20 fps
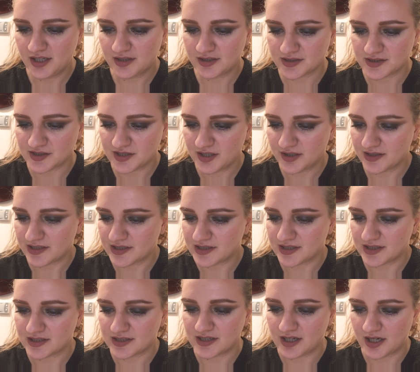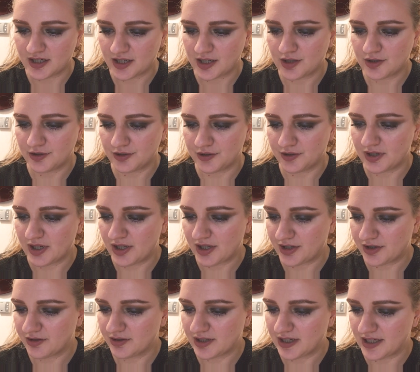The series does not include
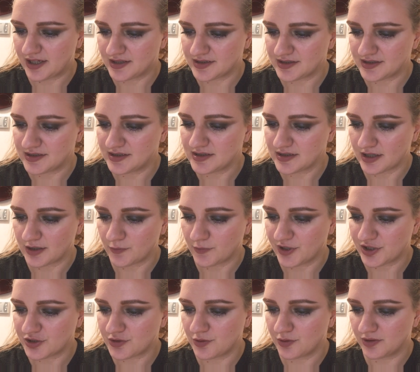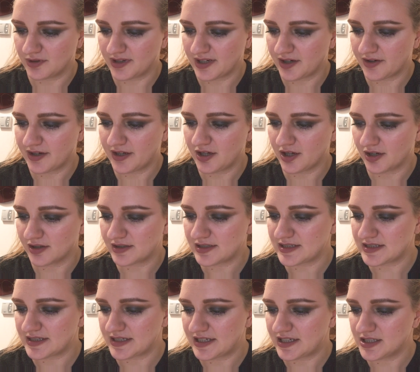other cases in which coronary heart
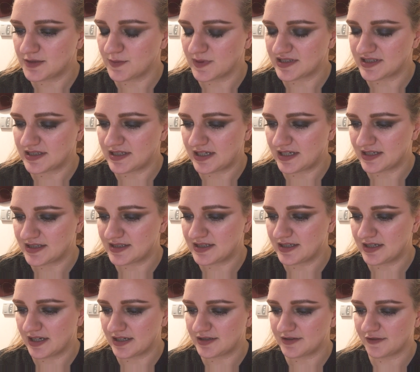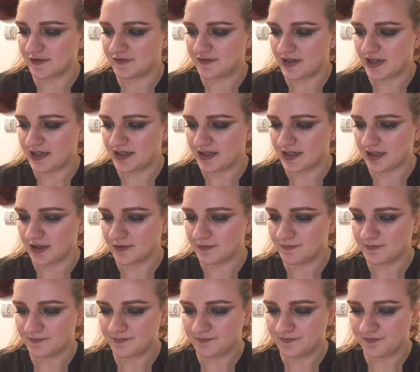disease was an incidental finding.
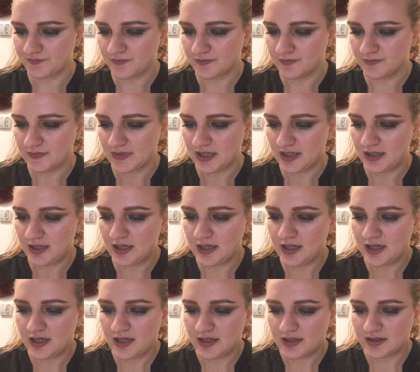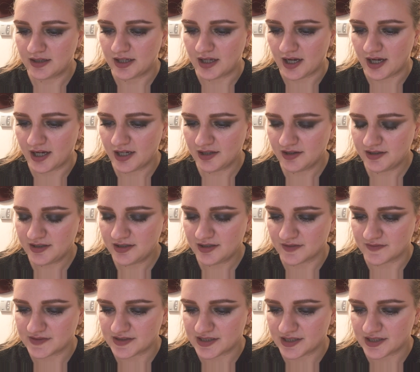The island of